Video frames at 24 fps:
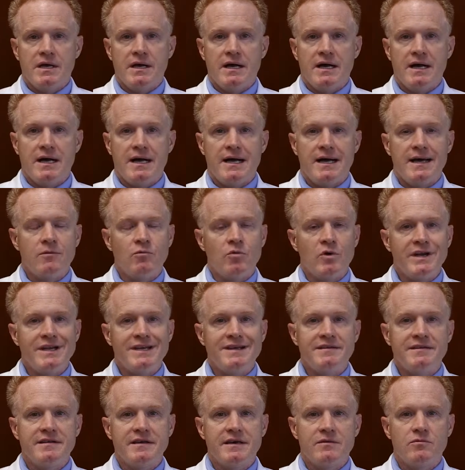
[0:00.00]
And what
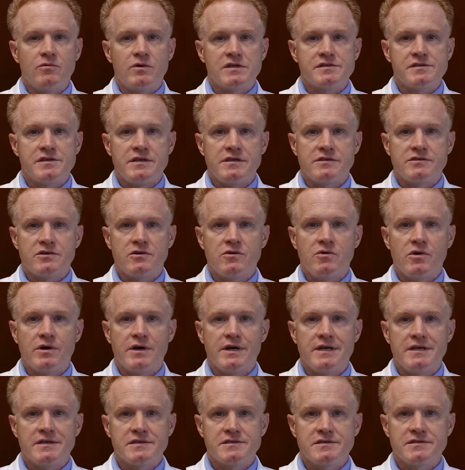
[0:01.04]
he did was he tore
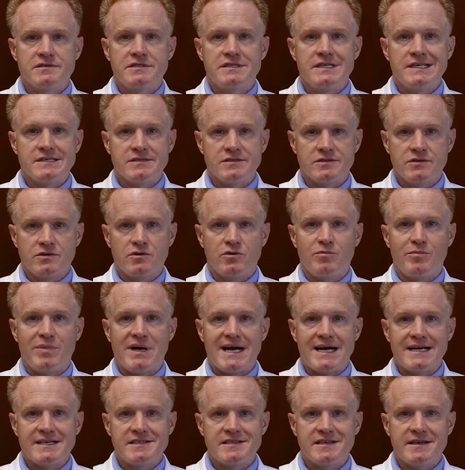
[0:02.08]
his distal
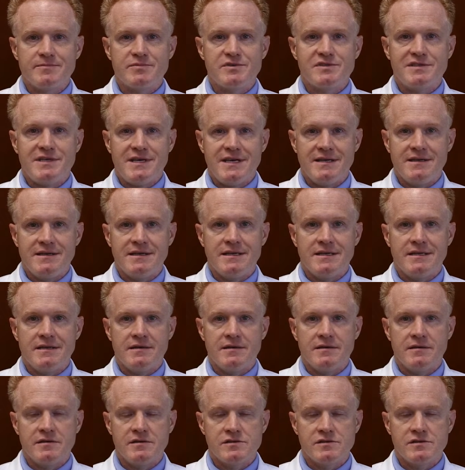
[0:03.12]
biceps tendon.